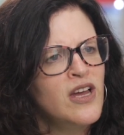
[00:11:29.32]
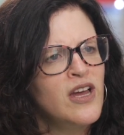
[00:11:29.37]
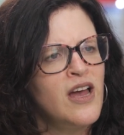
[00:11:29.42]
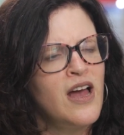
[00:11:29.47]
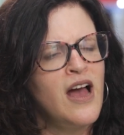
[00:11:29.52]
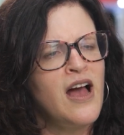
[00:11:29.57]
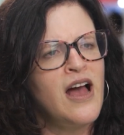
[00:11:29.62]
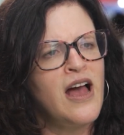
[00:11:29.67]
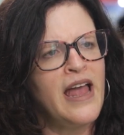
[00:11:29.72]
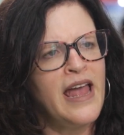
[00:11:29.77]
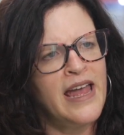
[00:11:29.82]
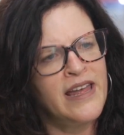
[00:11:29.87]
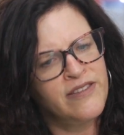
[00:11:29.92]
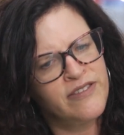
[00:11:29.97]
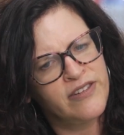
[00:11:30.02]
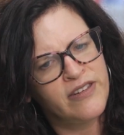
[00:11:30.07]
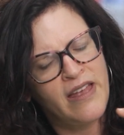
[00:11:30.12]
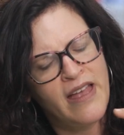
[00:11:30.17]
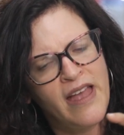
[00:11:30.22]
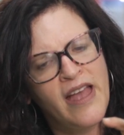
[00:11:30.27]

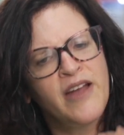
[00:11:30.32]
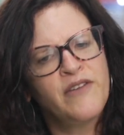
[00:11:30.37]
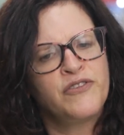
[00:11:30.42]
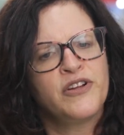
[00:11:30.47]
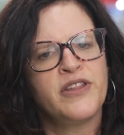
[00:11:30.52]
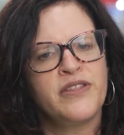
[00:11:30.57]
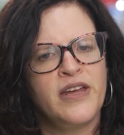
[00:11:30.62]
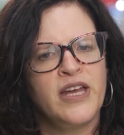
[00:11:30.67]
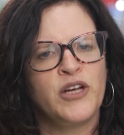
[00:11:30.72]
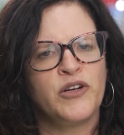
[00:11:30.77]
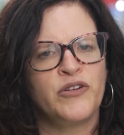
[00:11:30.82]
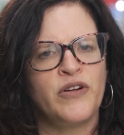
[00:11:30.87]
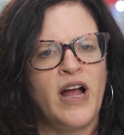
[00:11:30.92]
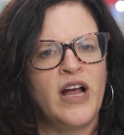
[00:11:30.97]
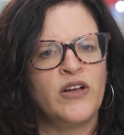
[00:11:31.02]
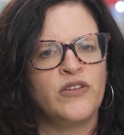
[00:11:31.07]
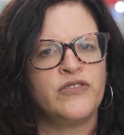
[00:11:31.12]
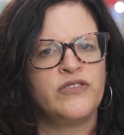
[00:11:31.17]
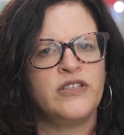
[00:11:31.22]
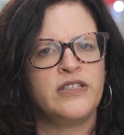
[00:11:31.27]
and everything
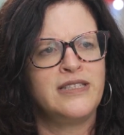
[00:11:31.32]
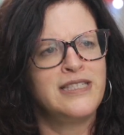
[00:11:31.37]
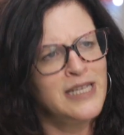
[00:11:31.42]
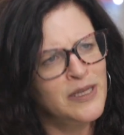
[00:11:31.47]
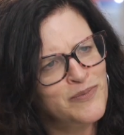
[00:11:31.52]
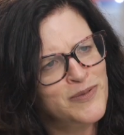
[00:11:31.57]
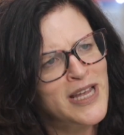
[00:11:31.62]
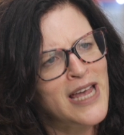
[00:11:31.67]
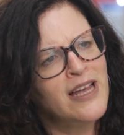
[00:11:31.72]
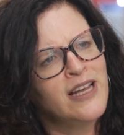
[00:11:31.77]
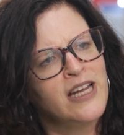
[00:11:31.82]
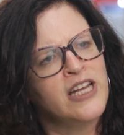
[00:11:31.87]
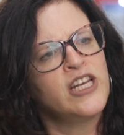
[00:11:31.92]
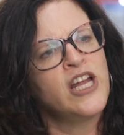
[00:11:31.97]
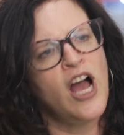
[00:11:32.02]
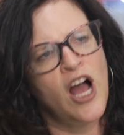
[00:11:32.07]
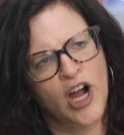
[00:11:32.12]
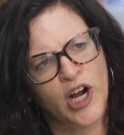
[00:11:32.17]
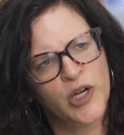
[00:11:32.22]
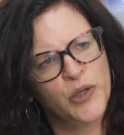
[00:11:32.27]
around deep tech and
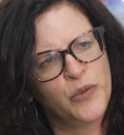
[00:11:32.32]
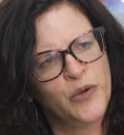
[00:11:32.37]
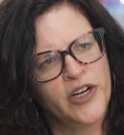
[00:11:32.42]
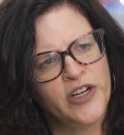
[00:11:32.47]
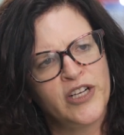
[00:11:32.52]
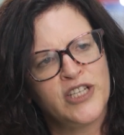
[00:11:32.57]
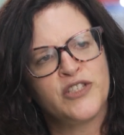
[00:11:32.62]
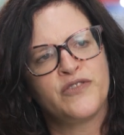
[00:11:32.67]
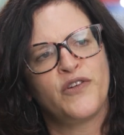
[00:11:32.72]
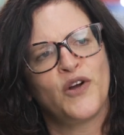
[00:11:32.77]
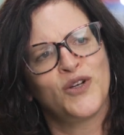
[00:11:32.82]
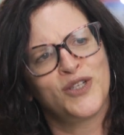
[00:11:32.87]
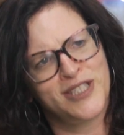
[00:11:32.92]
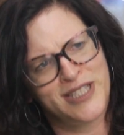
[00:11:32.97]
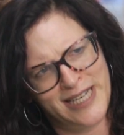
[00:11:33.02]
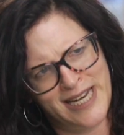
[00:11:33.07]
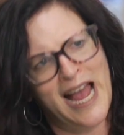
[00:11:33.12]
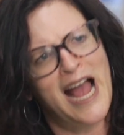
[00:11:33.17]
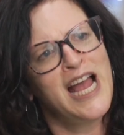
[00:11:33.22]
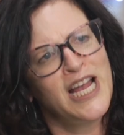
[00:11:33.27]
hardware is focused
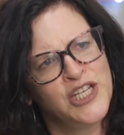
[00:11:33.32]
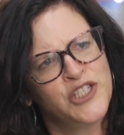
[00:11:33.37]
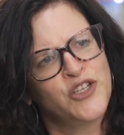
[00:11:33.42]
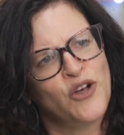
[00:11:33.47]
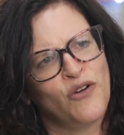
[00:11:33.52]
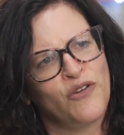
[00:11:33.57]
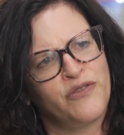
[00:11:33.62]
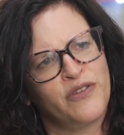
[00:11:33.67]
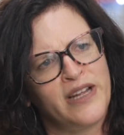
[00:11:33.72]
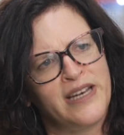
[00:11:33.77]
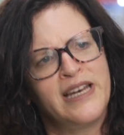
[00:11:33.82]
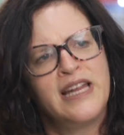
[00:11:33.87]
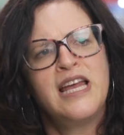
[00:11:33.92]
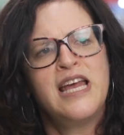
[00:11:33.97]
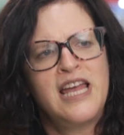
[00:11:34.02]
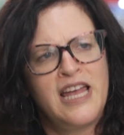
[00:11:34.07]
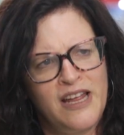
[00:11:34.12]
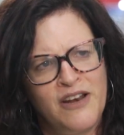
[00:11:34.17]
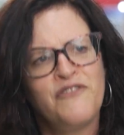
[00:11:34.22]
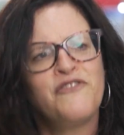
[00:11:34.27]
in Eindhoven,
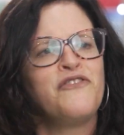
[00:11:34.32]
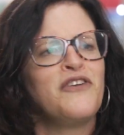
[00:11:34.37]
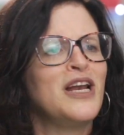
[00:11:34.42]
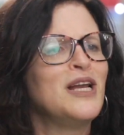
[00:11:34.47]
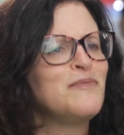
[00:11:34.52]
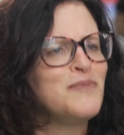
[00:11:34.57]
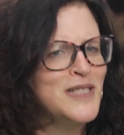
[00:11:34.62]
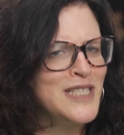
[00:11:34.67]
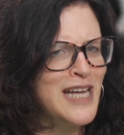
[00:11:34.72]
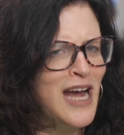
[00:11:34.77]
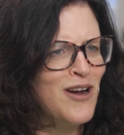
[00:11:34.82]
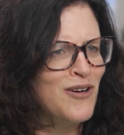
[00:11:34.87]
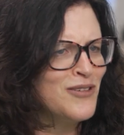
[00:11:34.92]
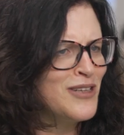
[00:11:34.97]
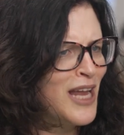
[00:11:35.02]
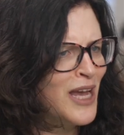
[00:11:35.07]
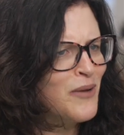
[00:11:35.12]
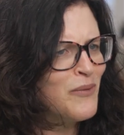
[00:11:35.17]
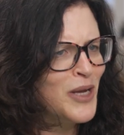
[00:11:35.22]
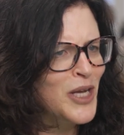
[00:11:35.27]
in Philipstown,
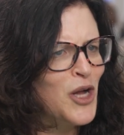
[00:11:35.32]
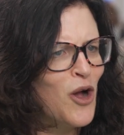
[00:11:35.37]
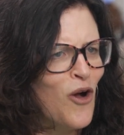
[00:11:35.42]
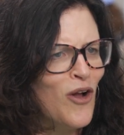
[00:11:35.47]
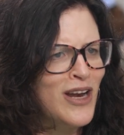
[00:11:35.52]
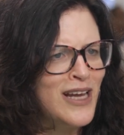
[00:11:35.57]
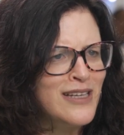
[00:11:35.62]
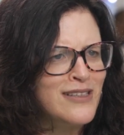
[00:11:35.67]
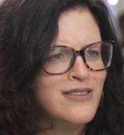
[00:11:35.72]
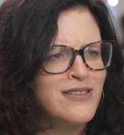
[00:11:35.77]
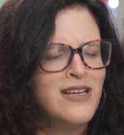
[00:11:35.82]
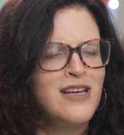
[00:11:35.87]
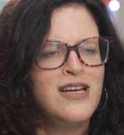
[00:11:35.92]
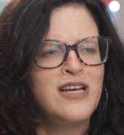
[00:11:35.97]
like we call it.